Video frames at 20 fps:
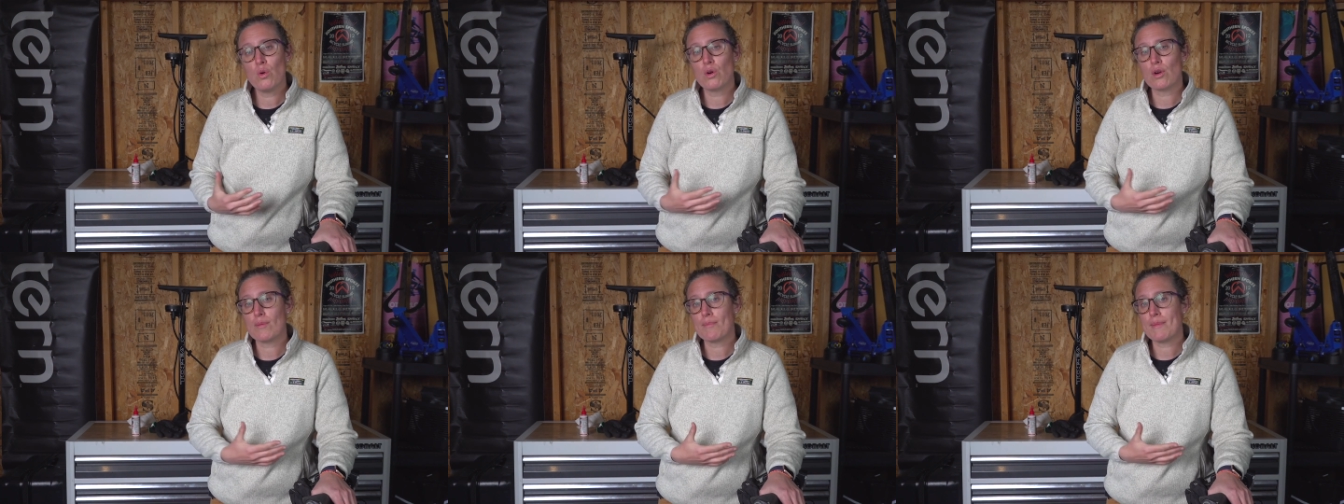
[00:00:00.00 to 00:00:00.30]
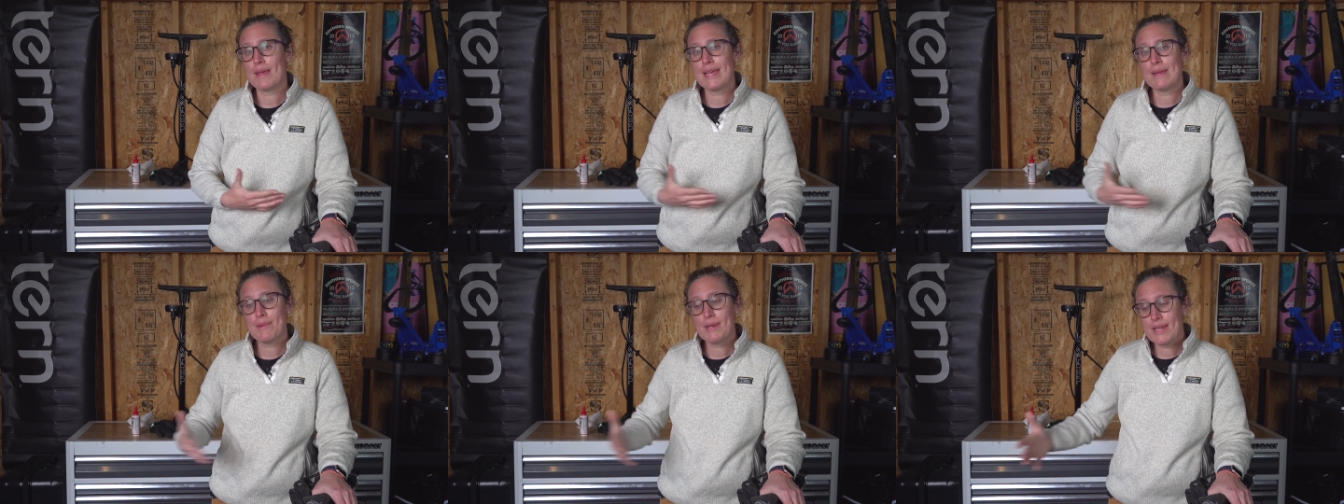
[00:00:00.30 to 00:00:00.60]
or
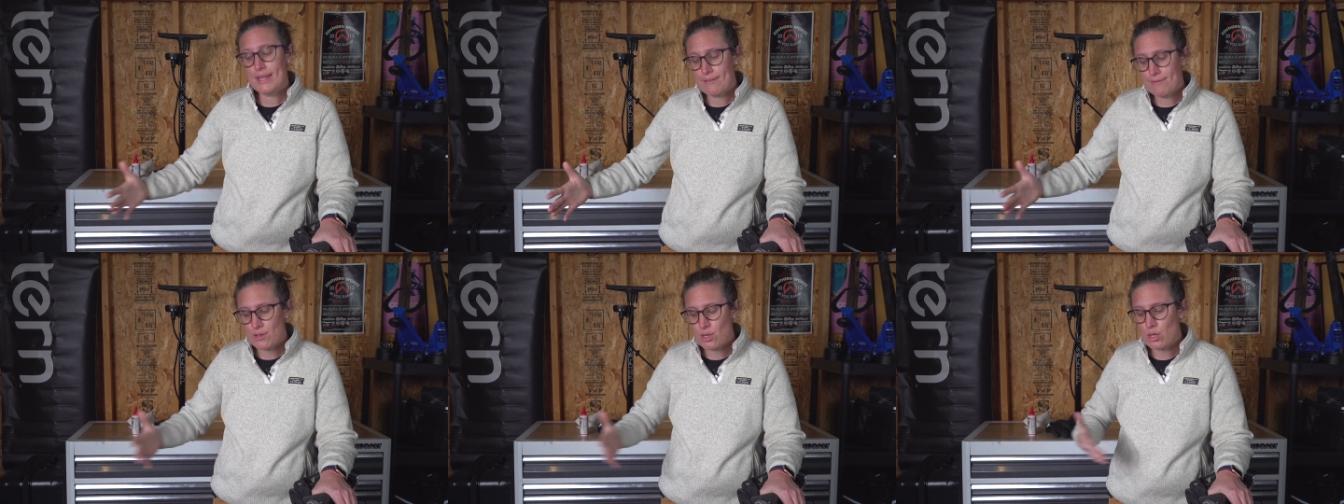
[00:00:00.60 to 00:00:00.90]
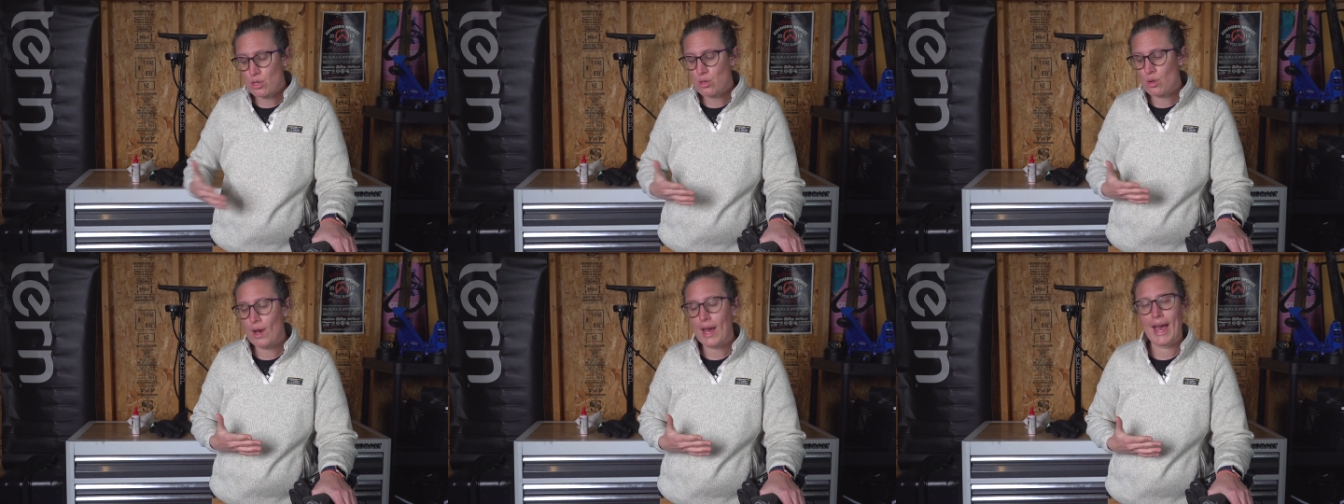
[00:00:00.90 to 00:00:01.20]
maybe if
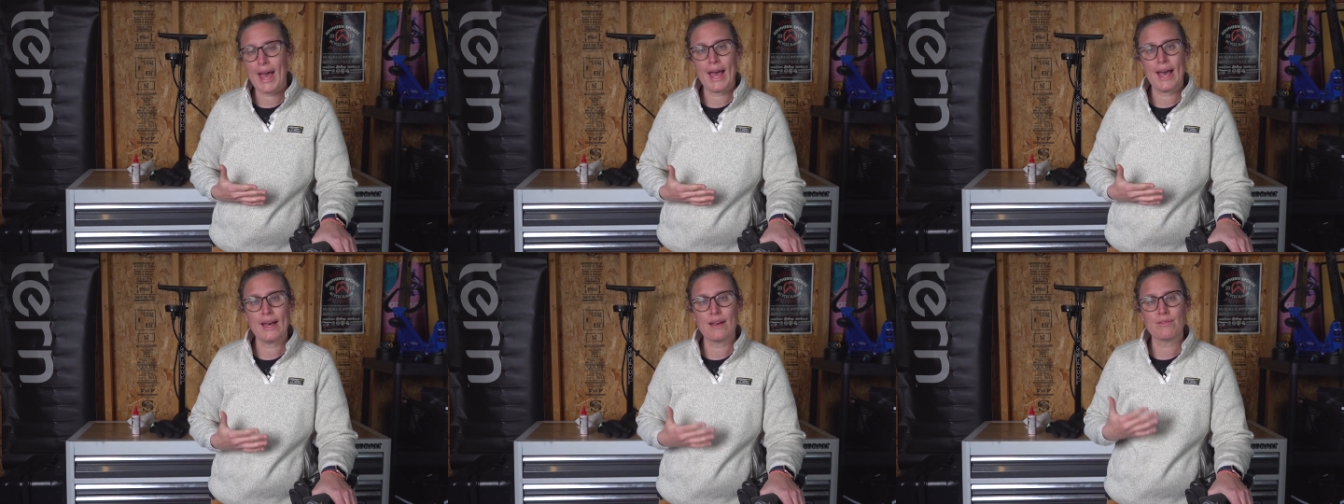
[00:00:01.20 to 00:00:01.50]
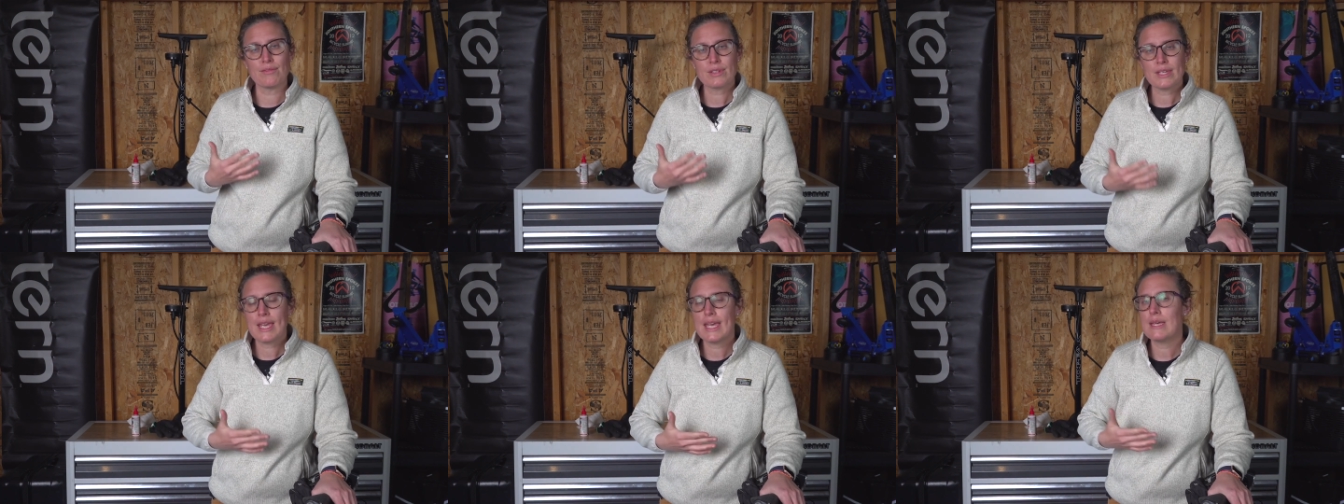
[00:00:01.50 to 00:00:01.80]
you
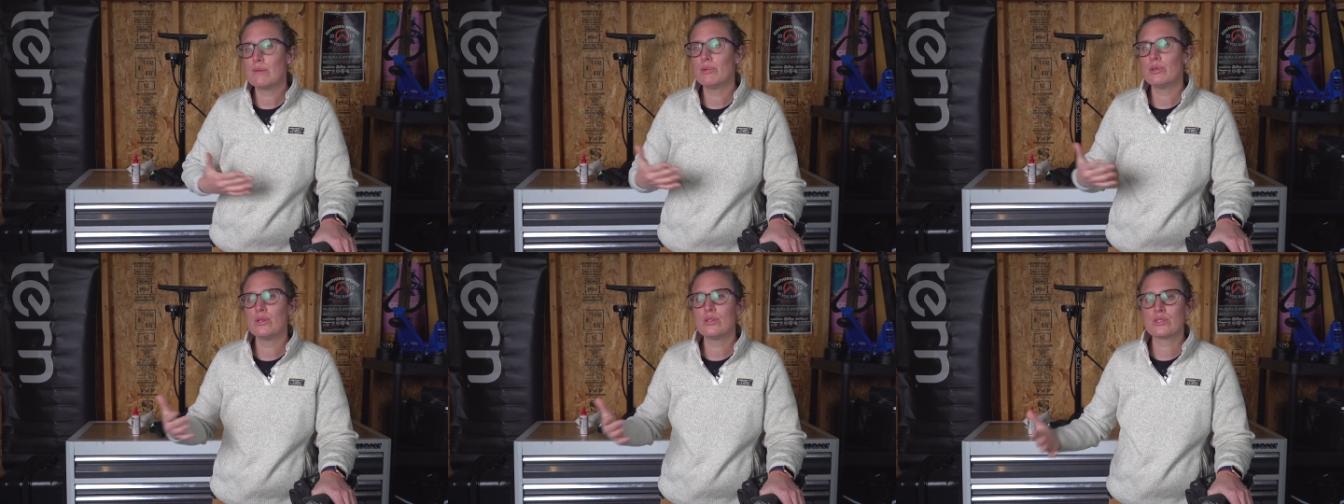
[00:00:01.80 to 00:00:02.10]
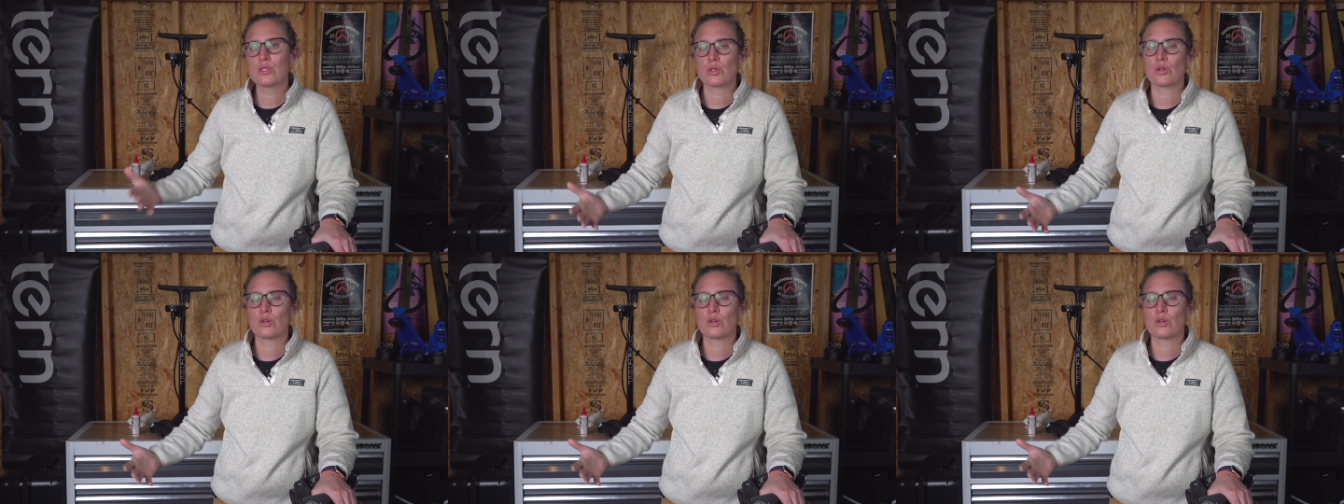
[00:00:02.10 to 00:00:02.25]
have cables